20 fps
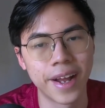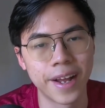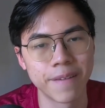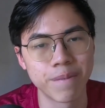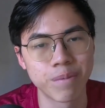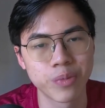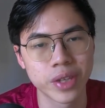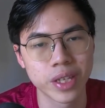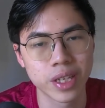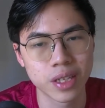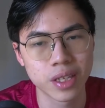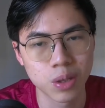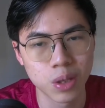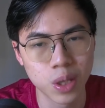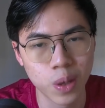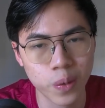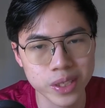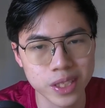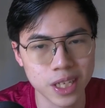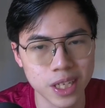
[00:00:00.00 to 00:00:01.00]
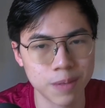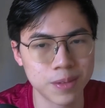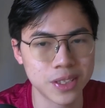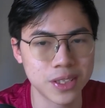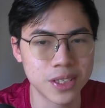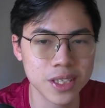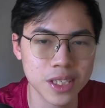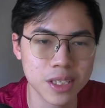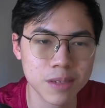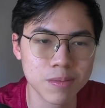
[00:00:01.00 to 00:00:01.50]
To lower
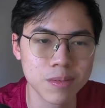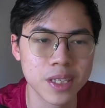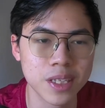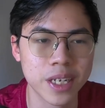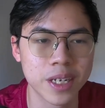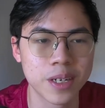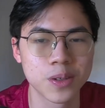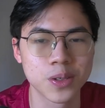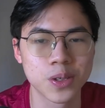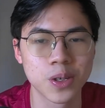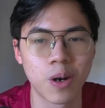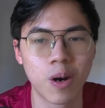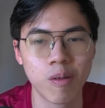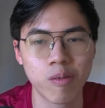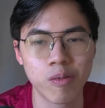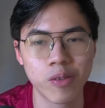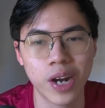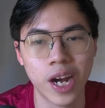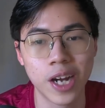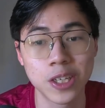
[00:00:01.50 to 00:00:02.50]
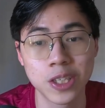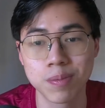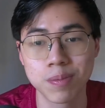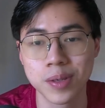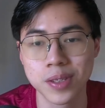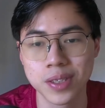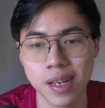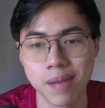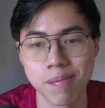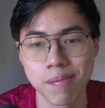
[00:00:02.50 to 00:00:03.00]
skepticism, they also offer
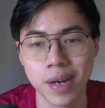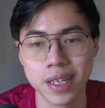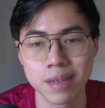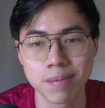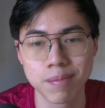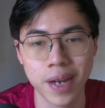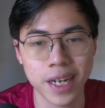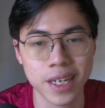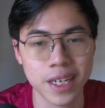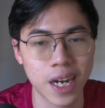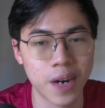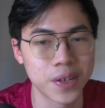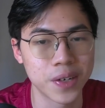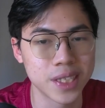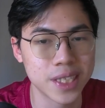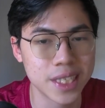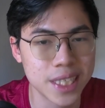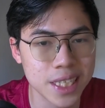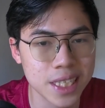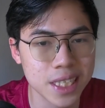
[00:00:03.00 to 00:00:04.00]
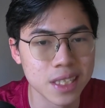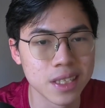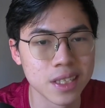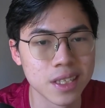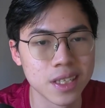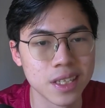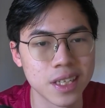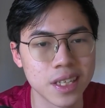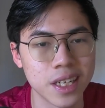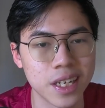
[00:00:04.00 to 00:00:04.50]
100% money back guarantee,
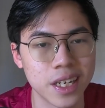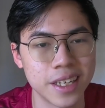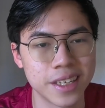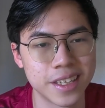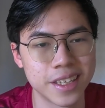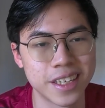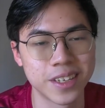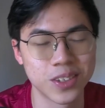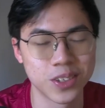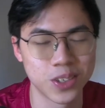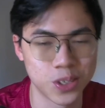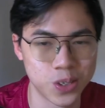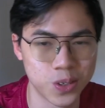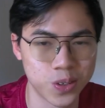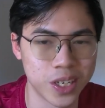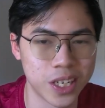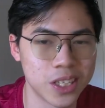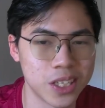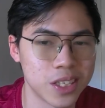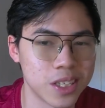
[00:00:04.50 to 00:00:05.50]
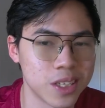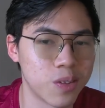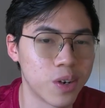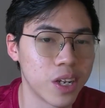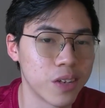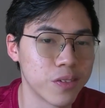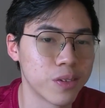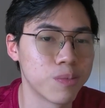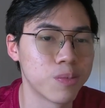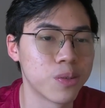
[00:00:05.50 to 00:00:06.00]
and they also showcase the
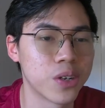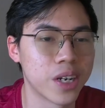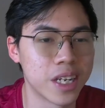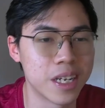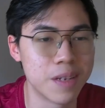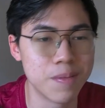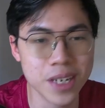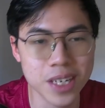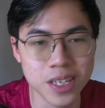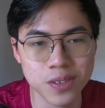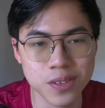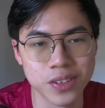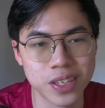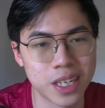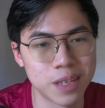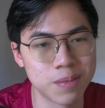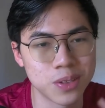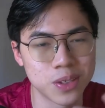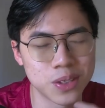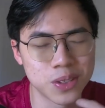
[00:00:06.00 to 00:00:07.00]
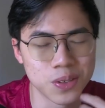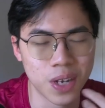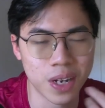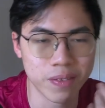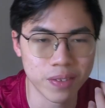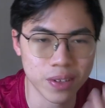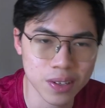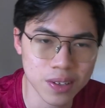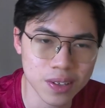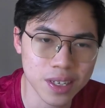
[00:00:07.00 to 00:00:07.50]
relevant product image for them to
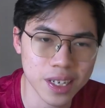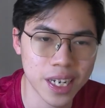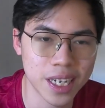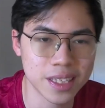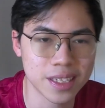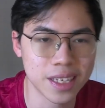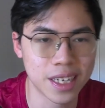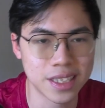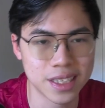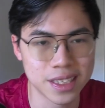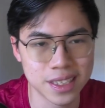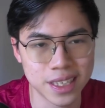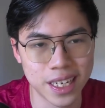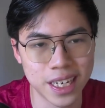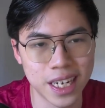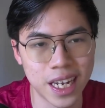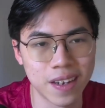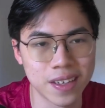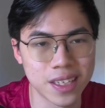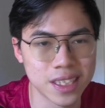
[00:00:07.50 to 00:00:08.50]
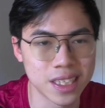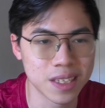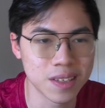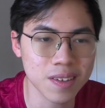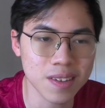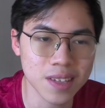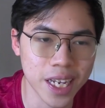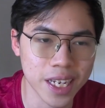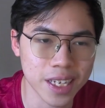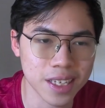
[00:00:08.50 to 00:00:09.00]
have a look and to understand how does it
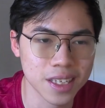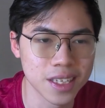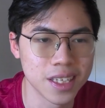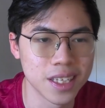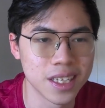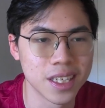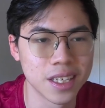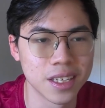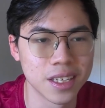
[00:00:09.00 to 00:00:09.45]
look like.